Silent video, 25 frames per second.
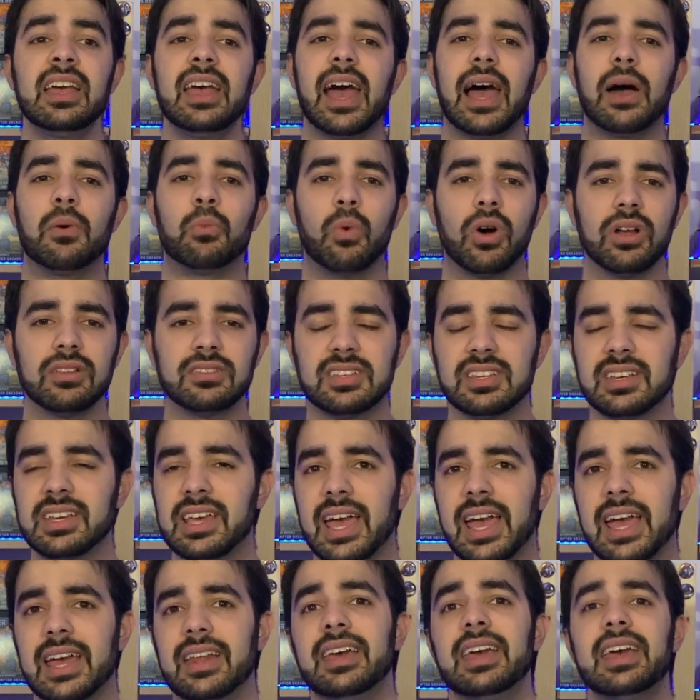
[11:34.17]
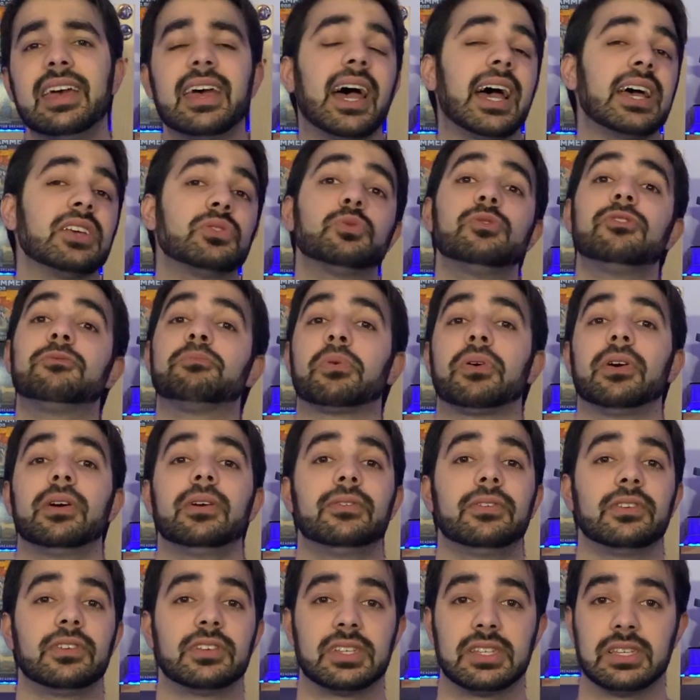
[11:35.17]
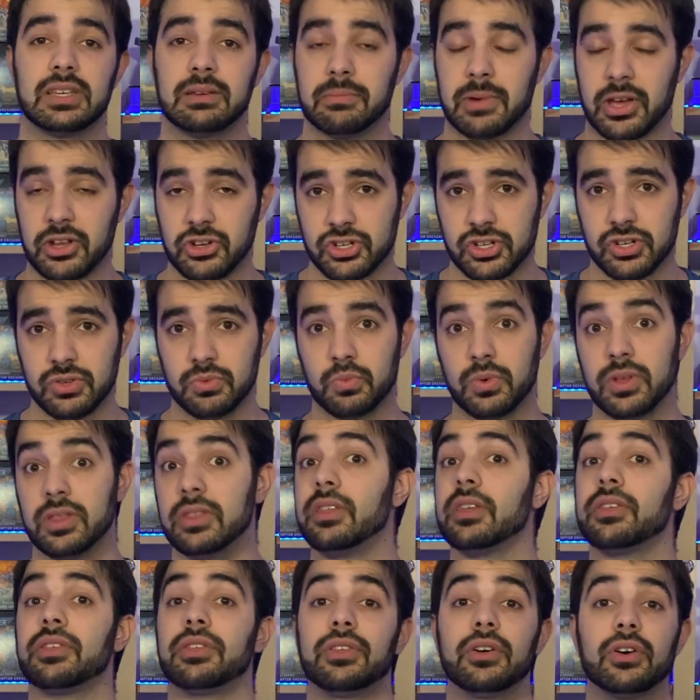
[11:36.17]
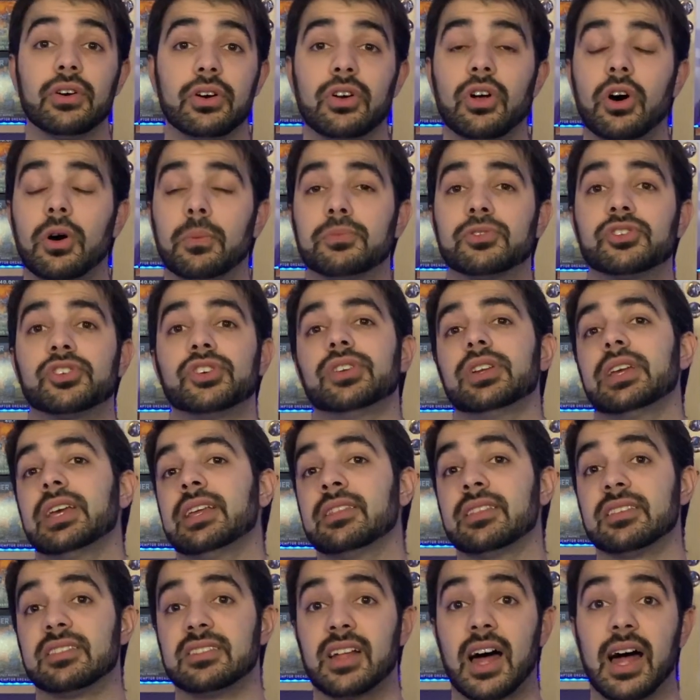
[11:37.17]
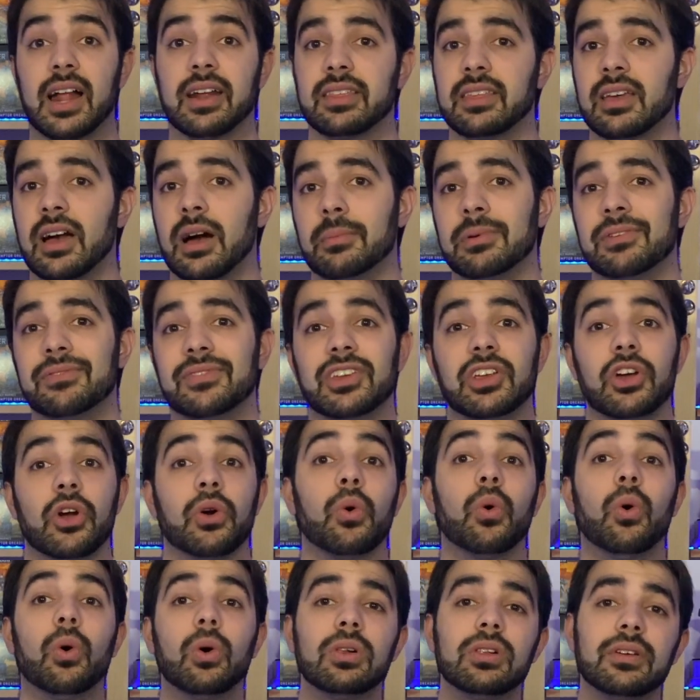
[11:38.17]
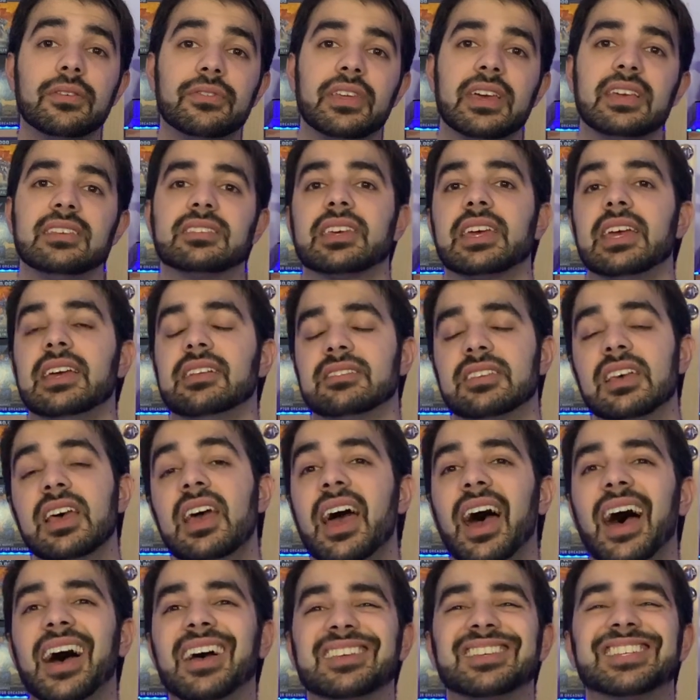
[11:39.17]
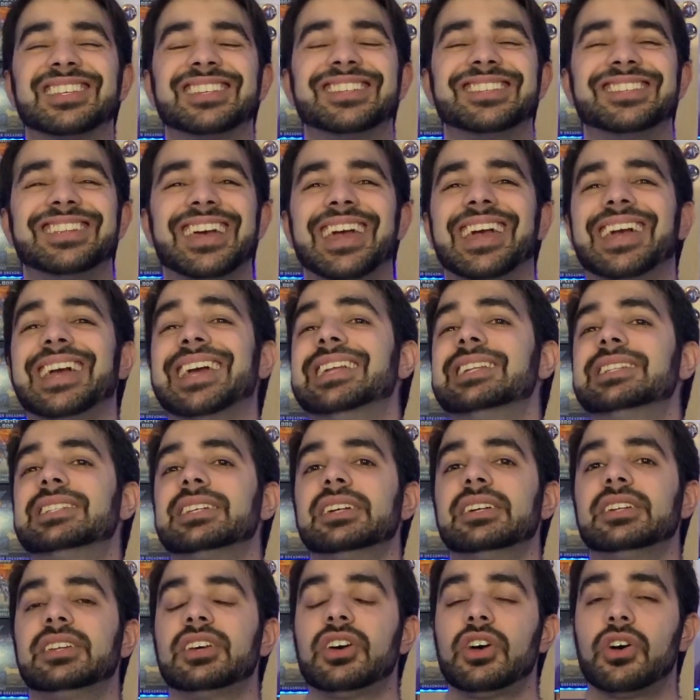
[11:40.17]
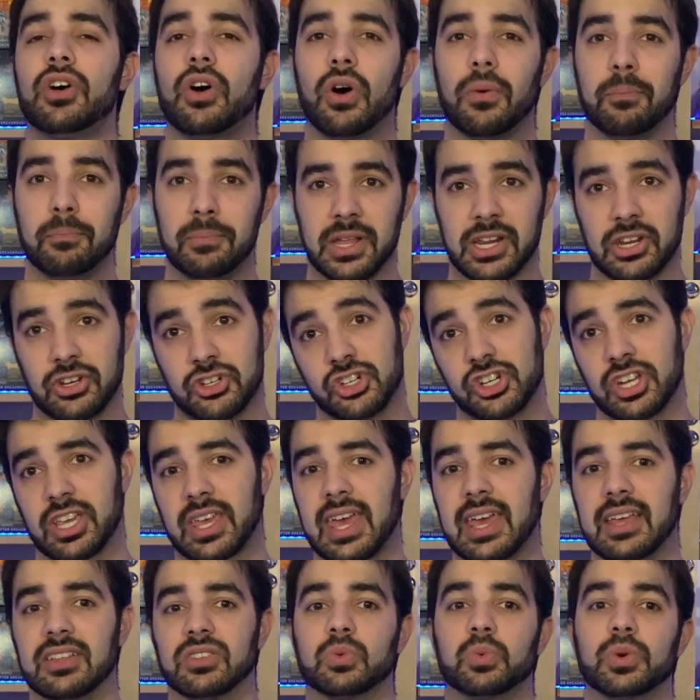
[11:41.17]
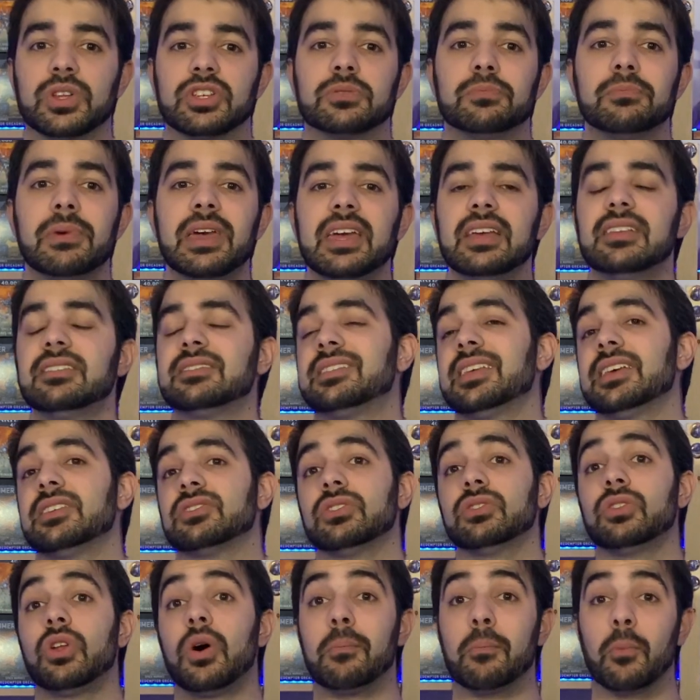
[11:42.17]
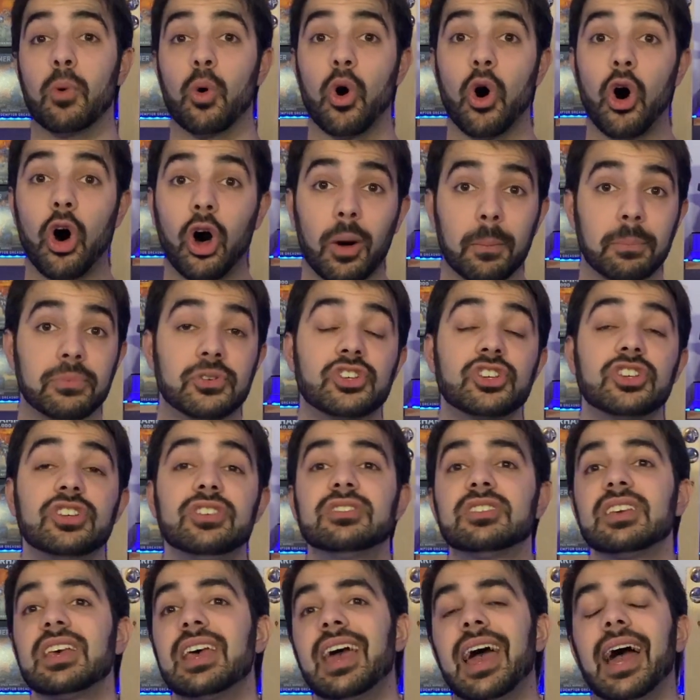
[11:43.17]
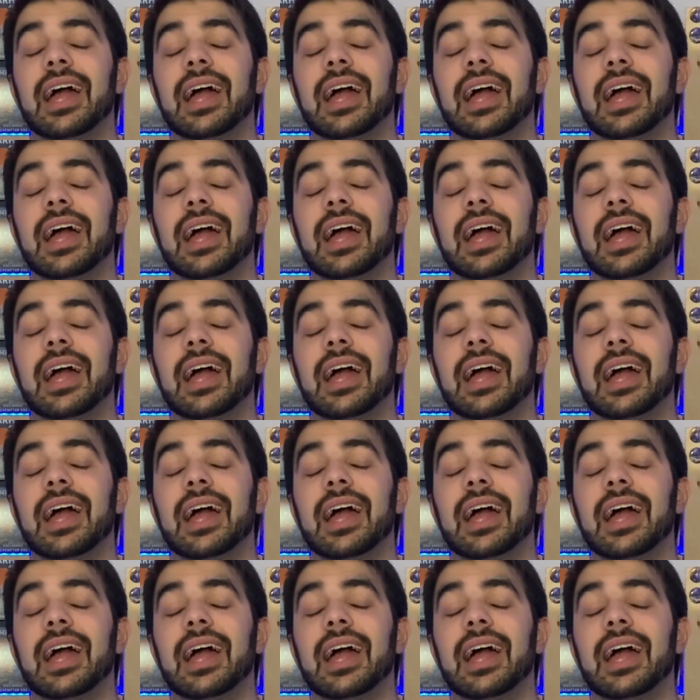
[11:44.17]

And once again, as we've previously mentioned with the 3rd option in the starting the army video, all of these kits are standard miniature kits, which means there's a lot more options,